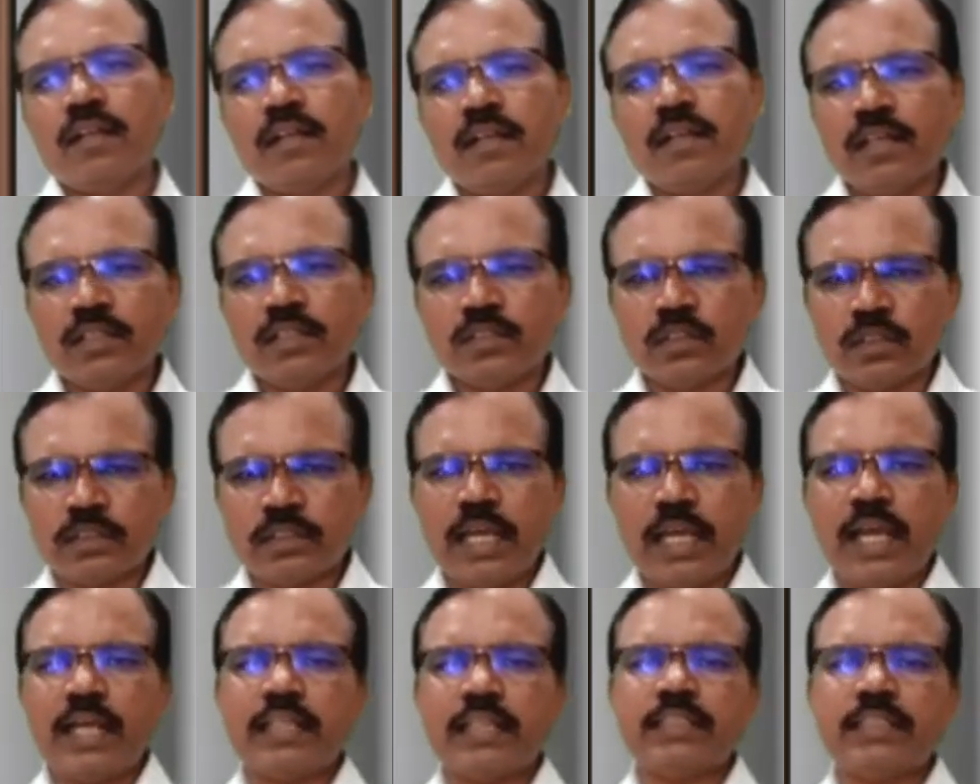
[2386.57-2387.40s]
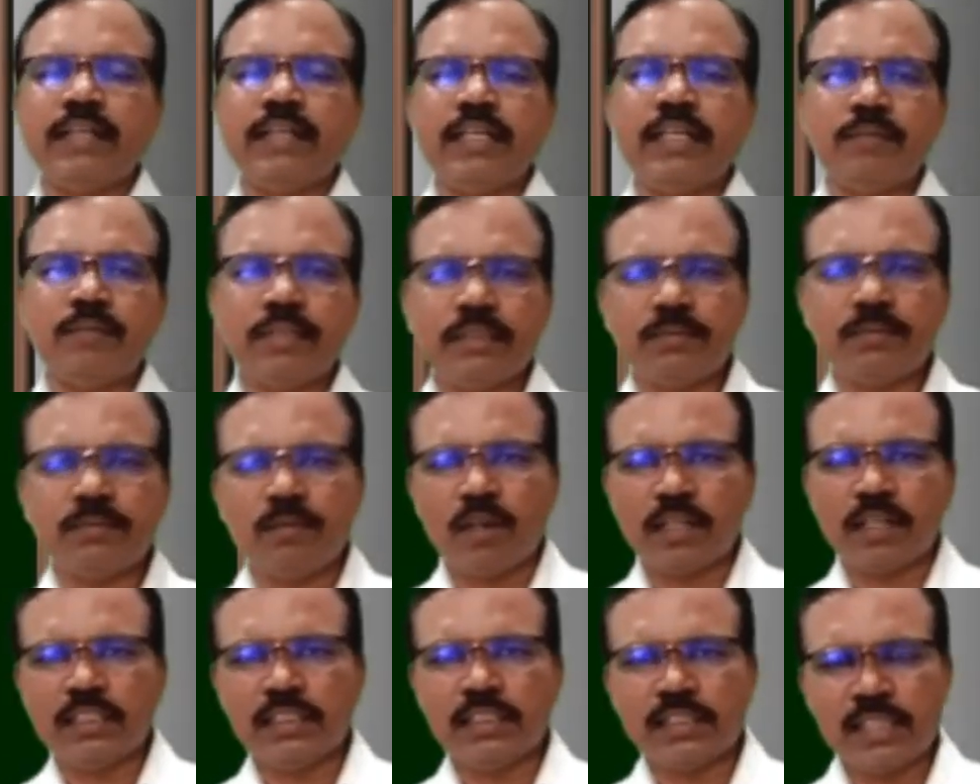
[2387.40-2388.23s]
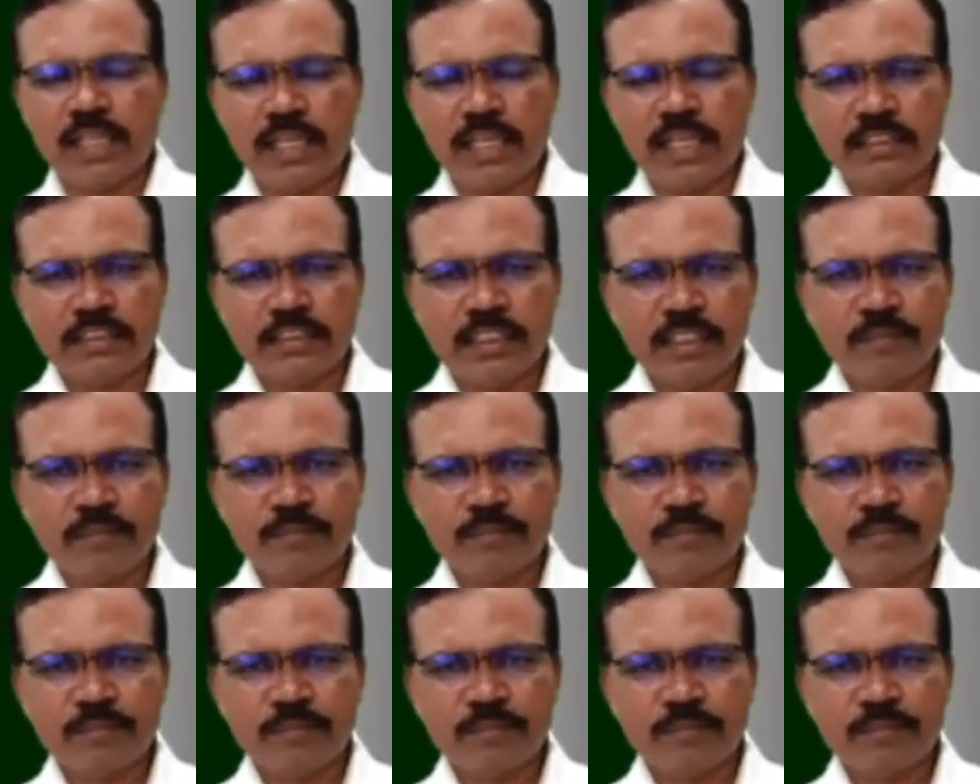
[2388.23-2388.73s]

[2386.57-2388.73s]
So thanks very much for this lecture.